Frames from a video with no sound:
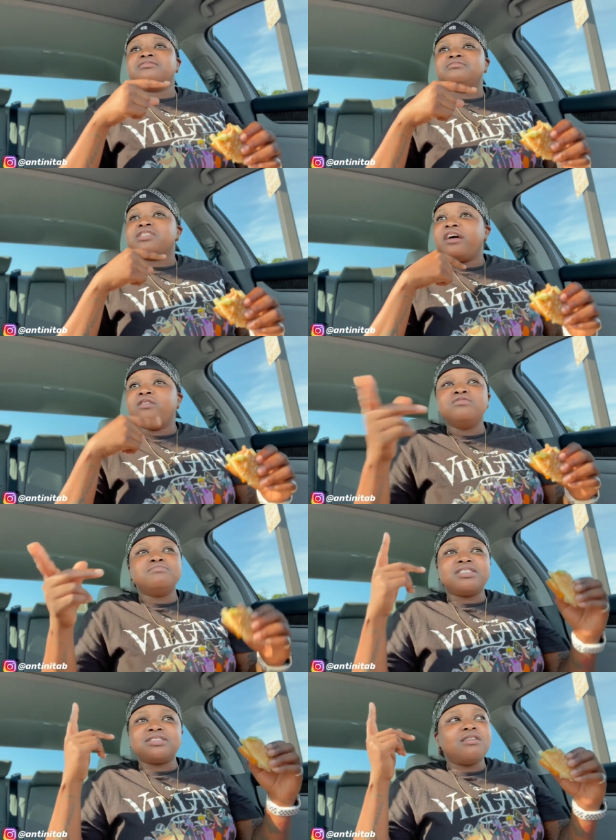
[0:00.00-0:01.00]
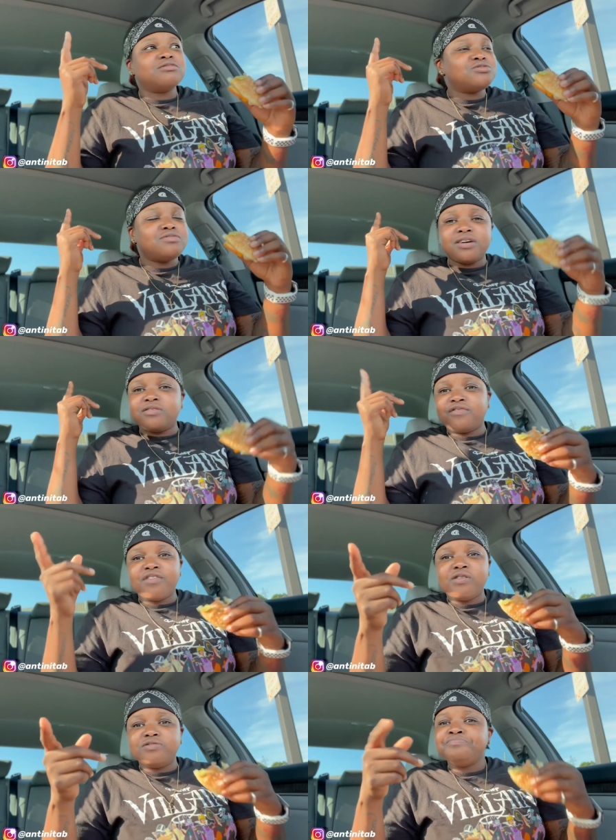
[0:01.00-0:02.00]
It was like, who am I talking to? Am I on the
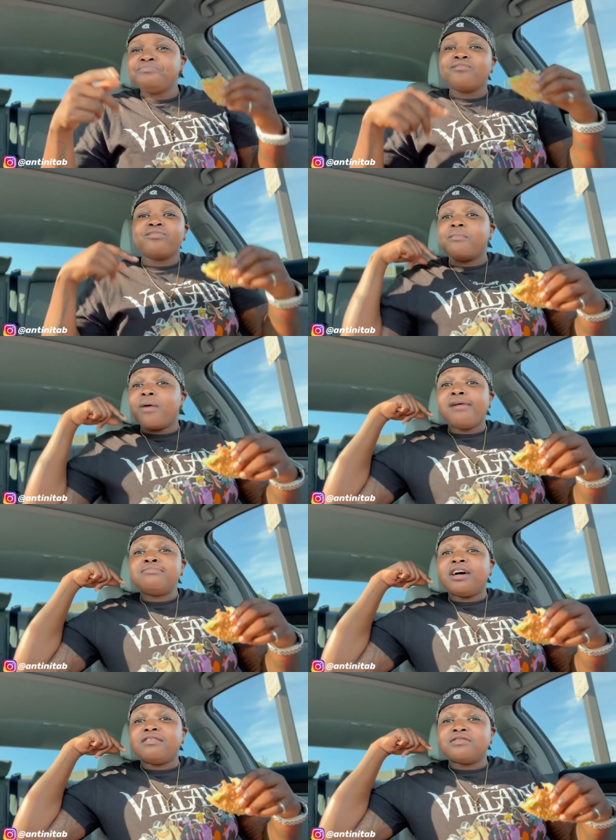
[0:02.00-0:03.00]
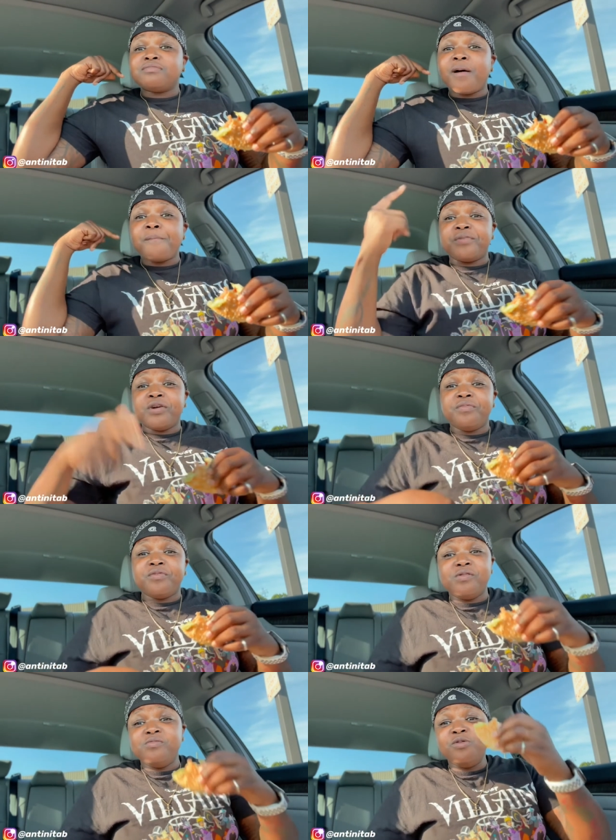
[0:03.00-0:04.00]
phone? Man, I'm talking to my
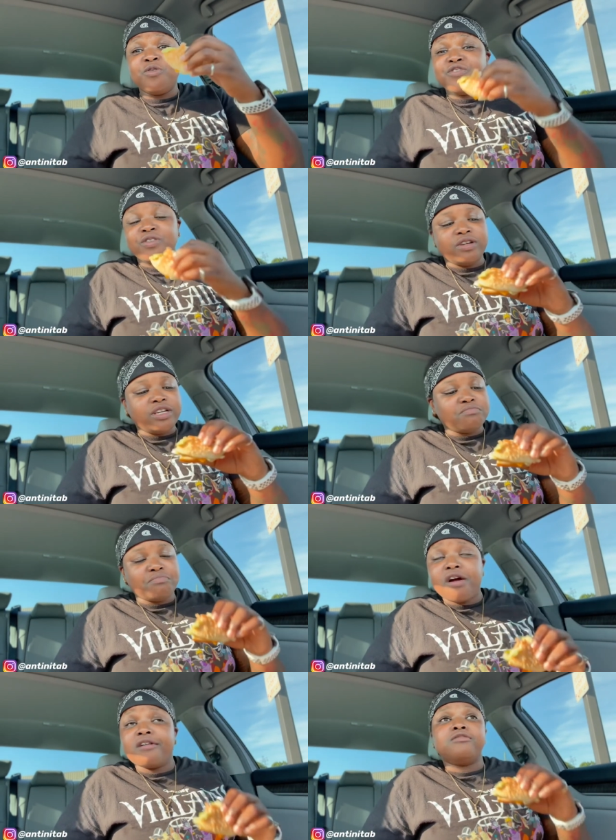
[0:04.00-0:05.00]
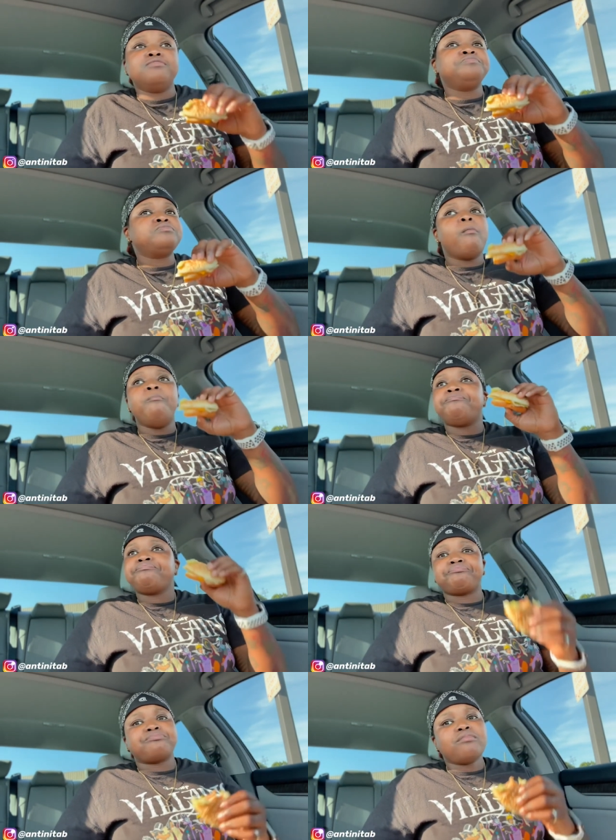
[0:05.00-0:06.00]
people. We reviewing this burger.
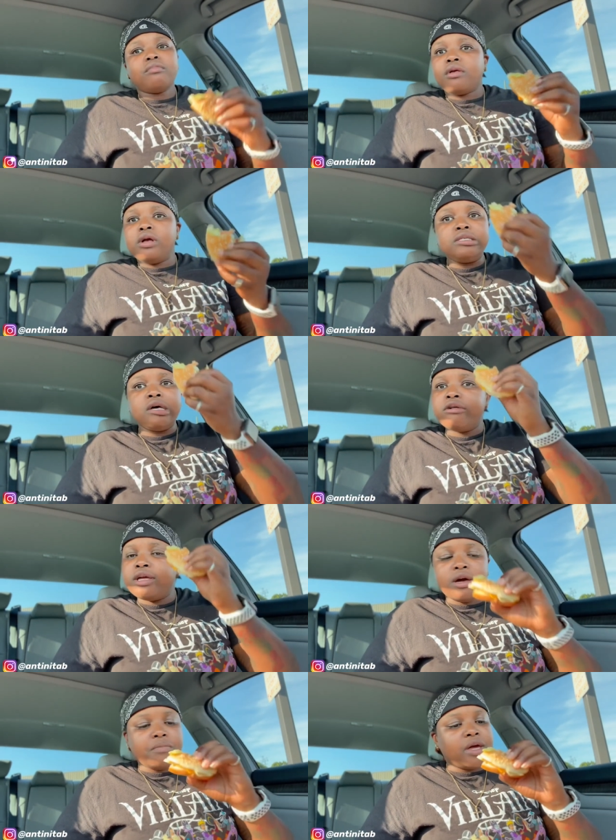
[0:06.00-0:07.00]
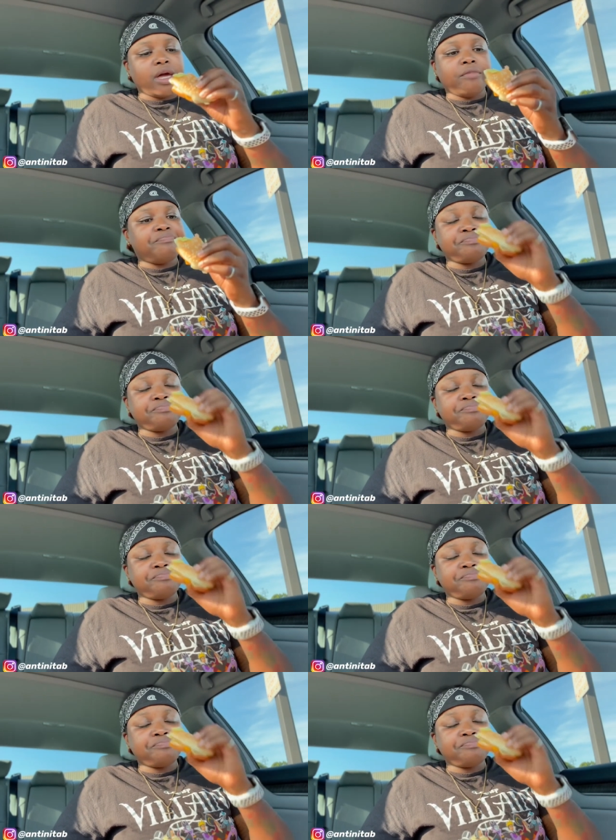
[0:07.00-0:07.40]
So yeah, man.